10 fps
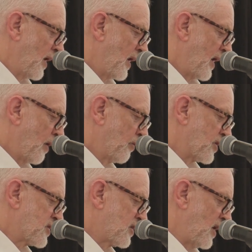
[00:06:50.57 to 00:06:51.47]
how
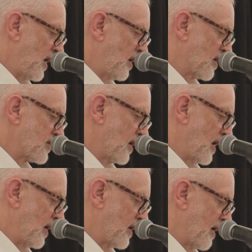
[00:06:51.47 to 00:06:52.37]
the sea does
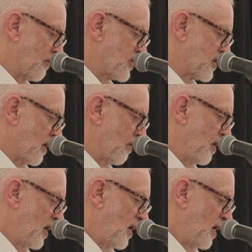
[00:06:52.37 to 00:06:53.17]
lay down so.